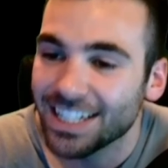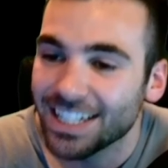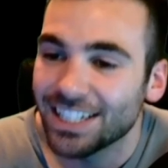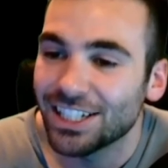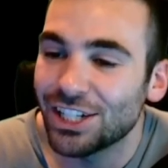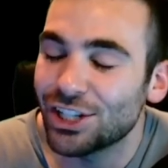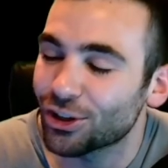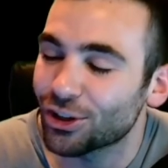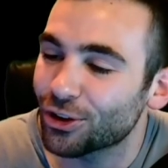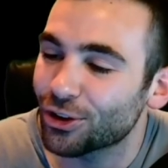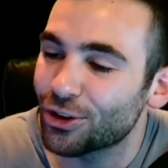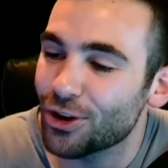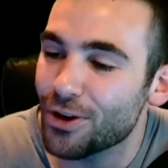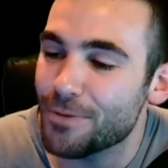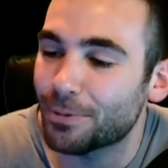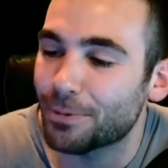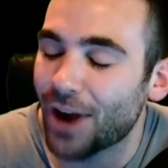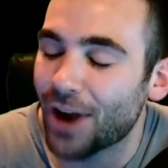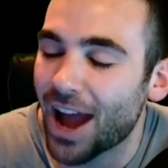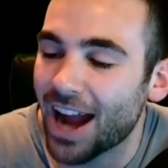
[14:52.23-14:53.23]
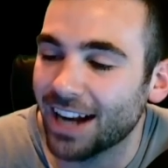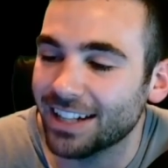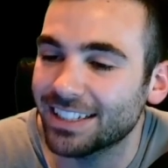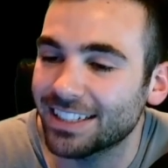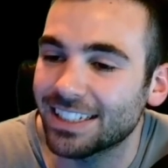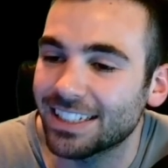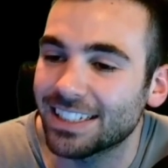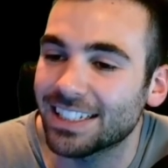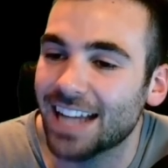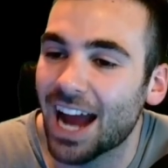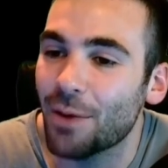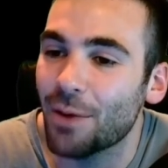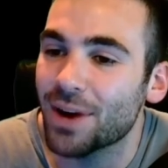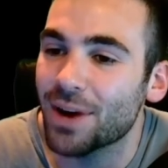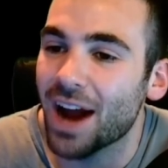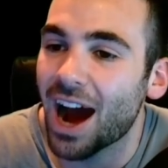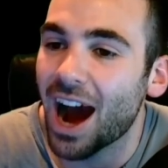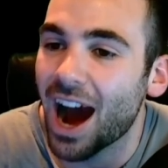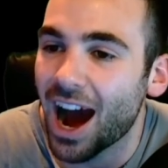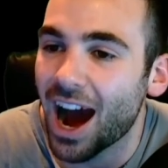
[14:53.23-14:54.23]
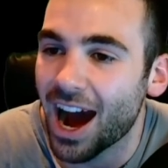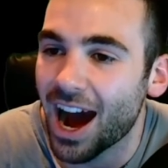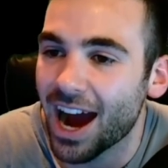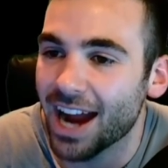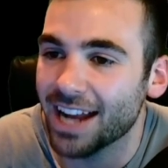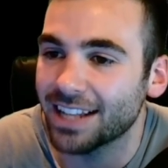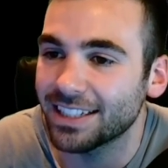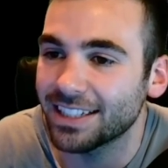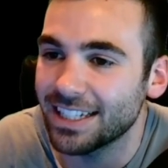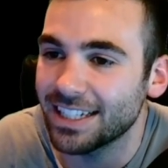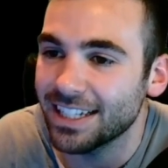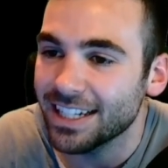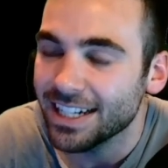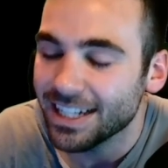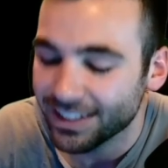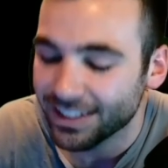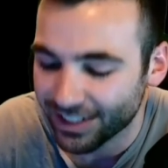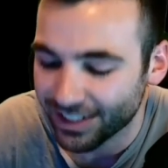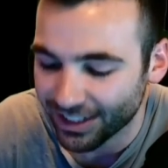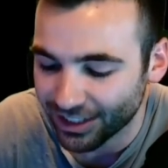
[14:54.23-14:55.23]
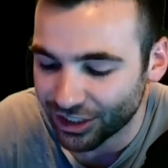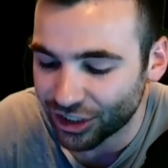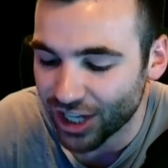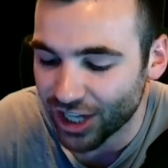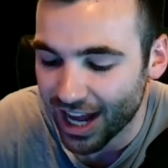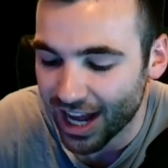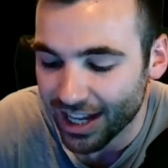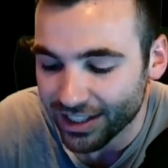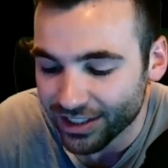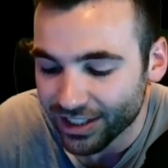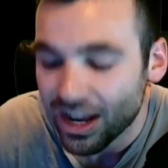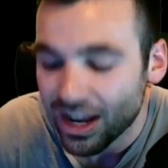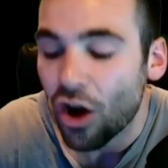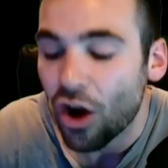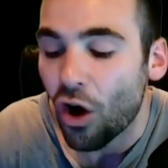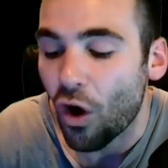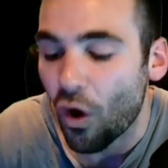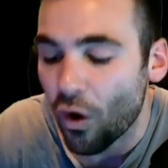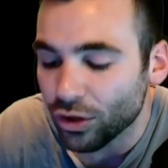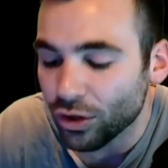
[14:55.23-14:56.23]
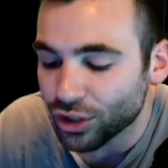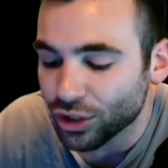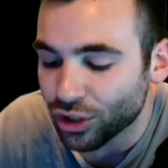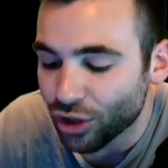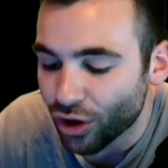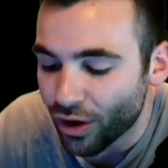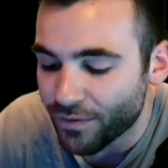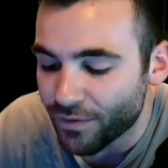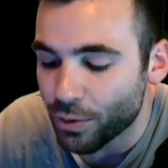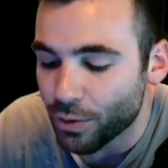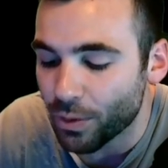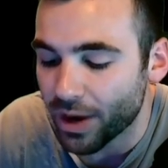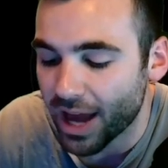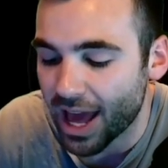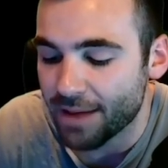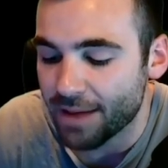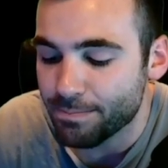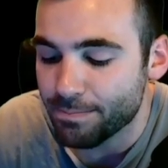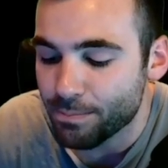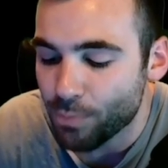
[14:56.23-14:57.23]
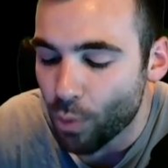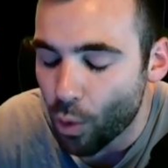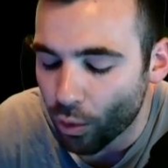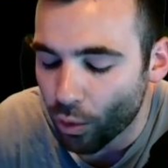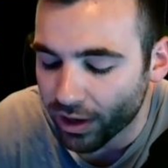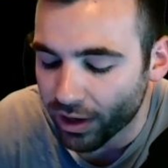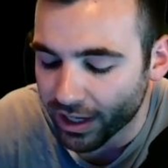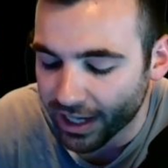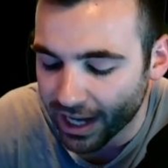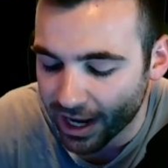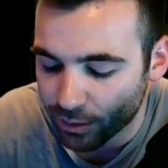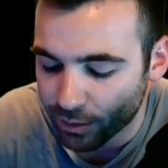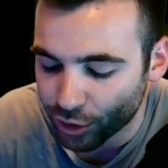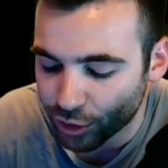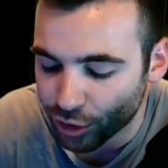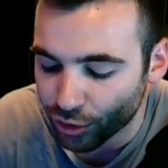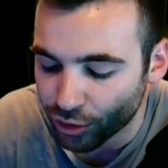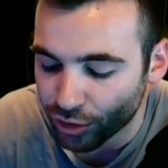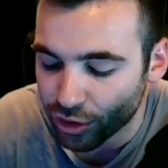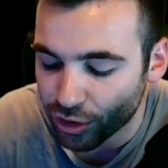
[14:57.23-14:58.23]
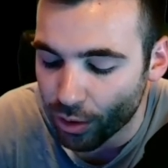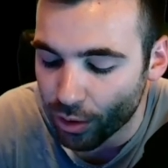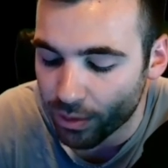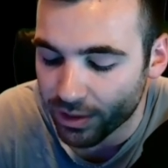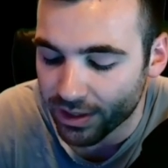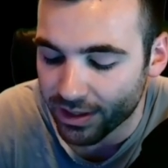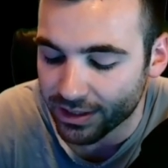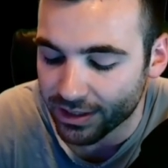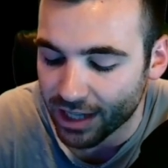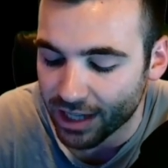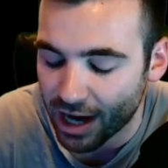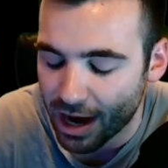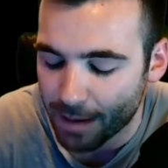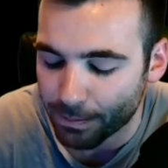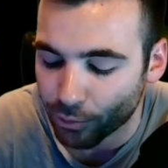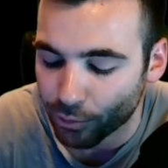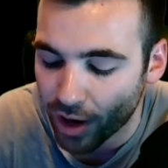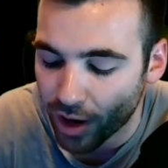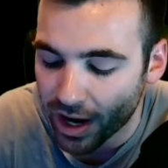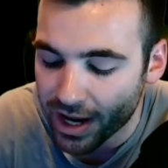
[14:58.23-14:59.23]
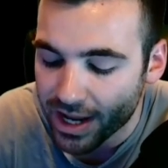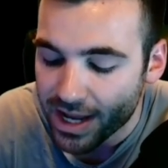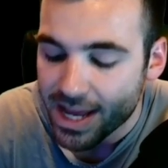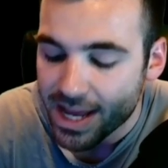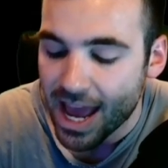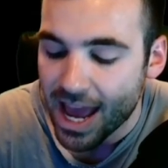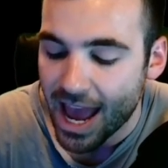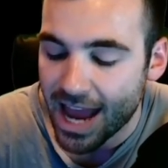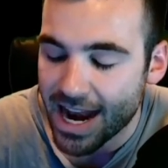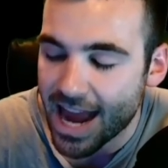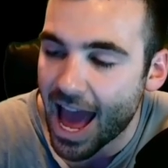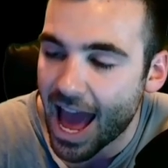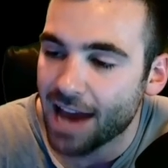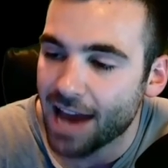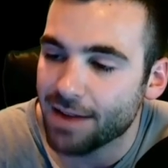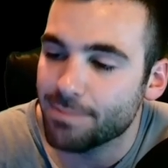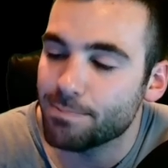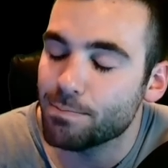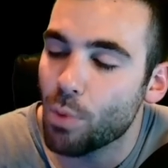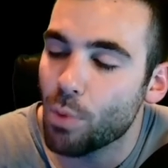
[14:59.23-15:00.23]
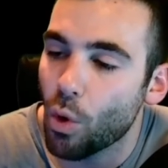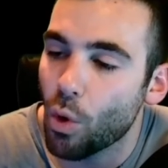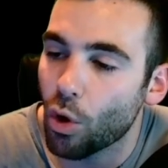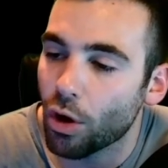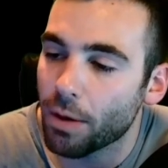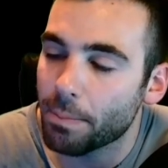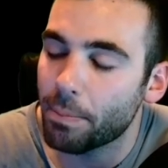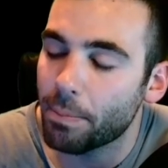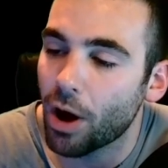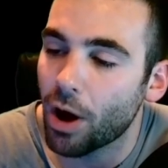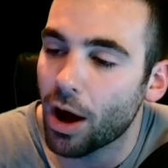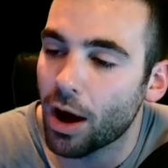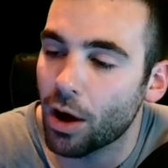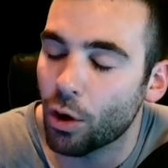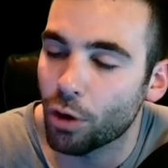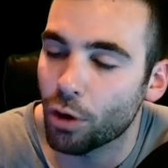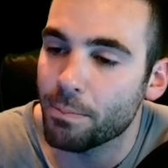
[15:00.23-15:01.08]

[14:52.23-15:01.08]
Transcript: These are good practices I would highly suggest. Also, if you want to add more accounts, you can go into the top right and add more or